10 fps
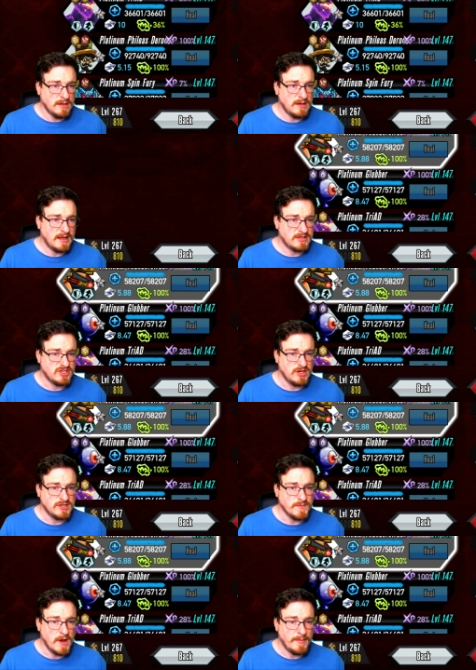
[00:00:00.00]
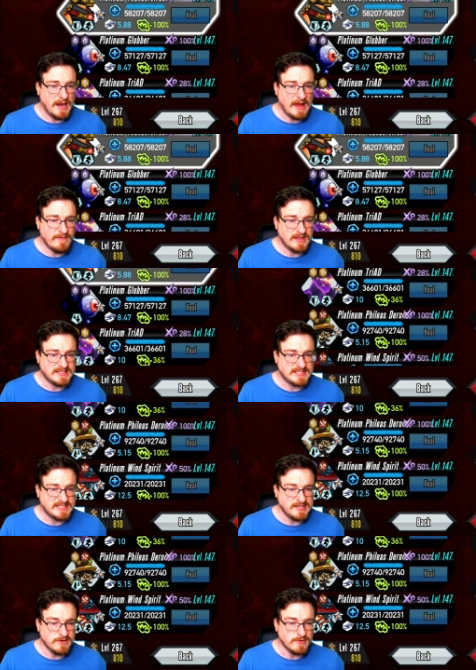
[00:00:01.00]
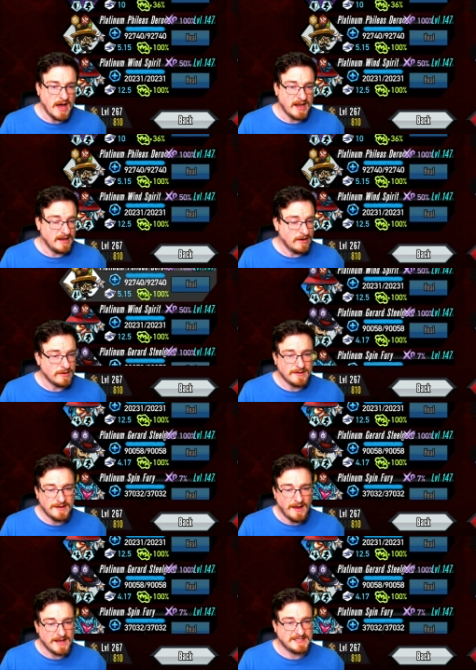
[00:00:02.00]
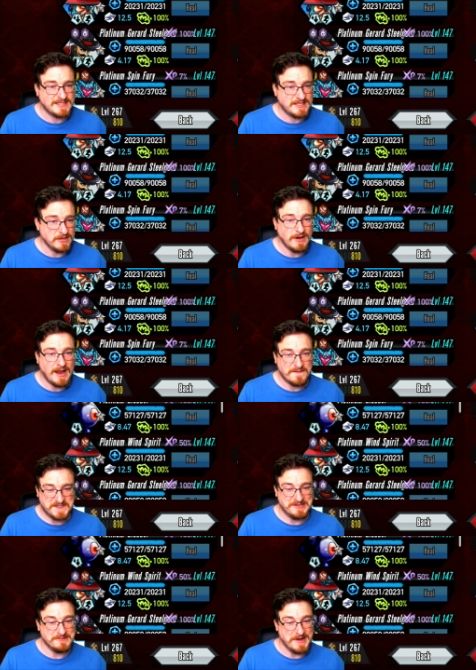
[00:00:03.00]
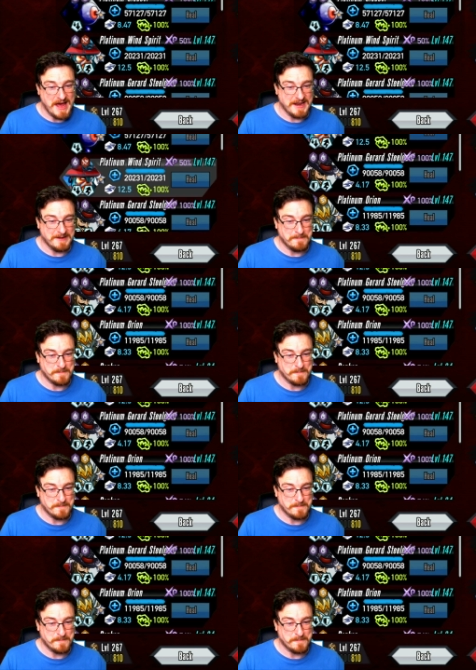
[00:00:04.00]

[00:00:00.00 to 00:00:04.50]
let's use my beloved Steel Garden. Look, I still love Steel Garden.